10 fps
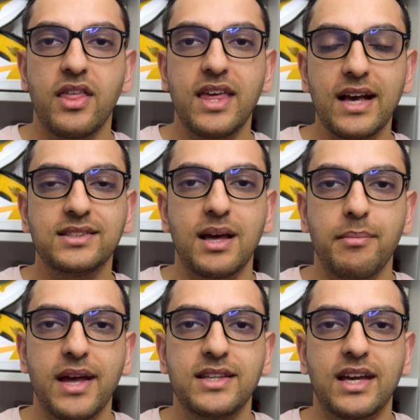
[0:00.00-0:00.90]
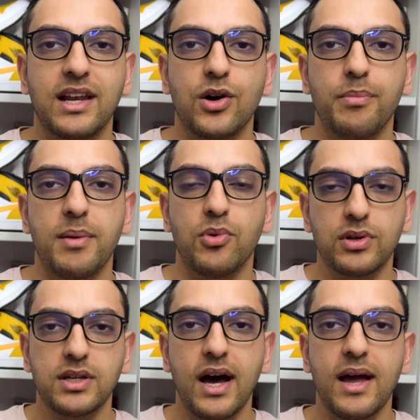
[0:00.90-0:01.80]
Yes, that may take a little bit
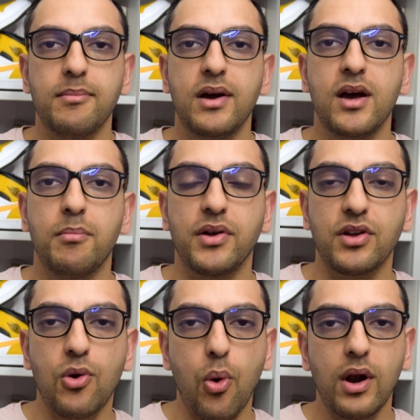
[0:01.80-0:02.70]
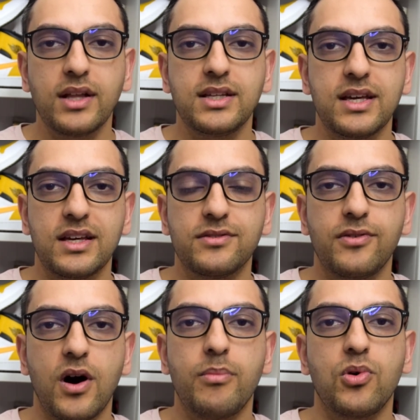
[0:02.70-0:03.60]
more time, but the quality is
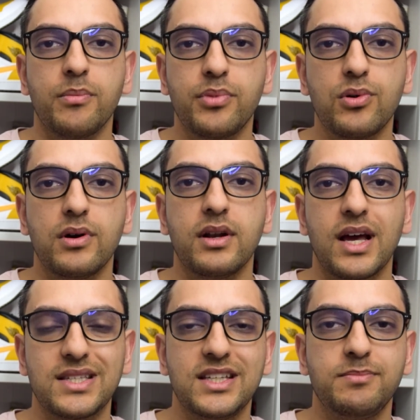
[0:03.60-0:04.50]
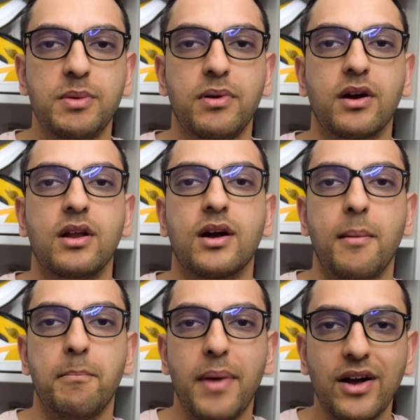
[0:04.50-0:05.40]
far more important, as these people are going to
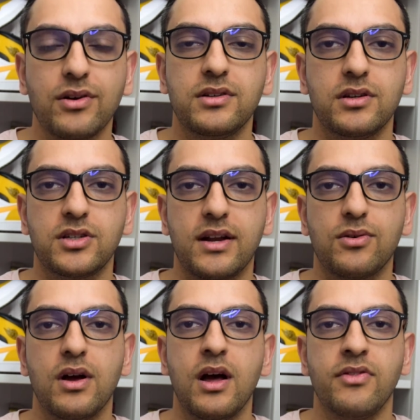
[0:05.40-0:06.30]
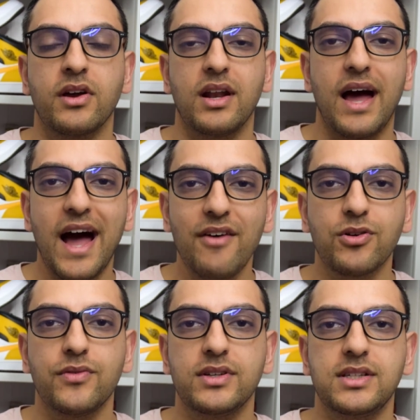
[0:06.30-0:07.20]
come back onto your channel, they're going to have
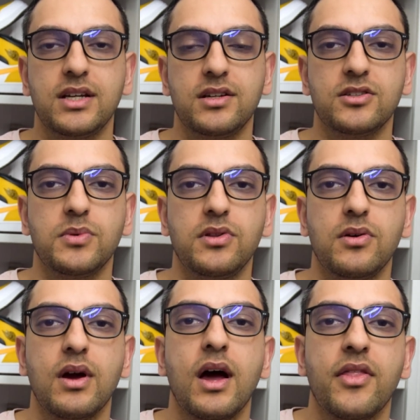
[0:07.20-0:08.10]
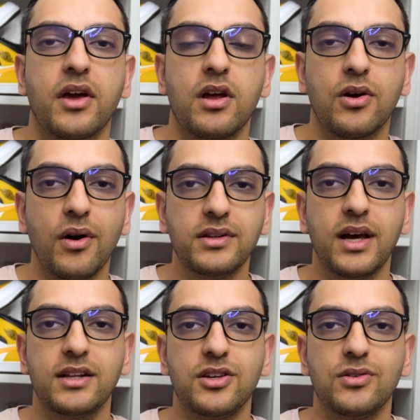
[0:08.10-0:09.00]
conversations with you, they're going to
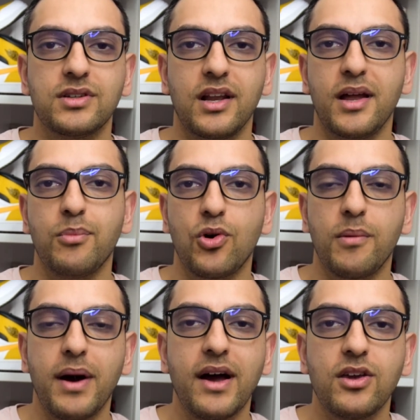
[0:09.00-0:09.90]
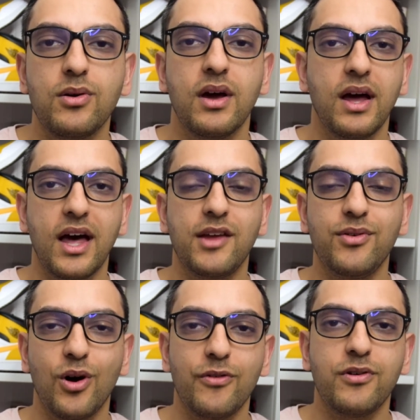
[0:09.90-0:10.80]
contact you to learn more about you, and if
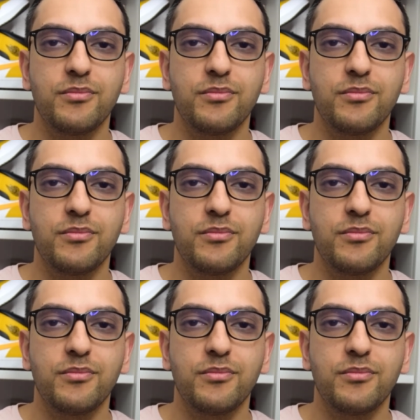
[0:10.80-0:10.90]
you offer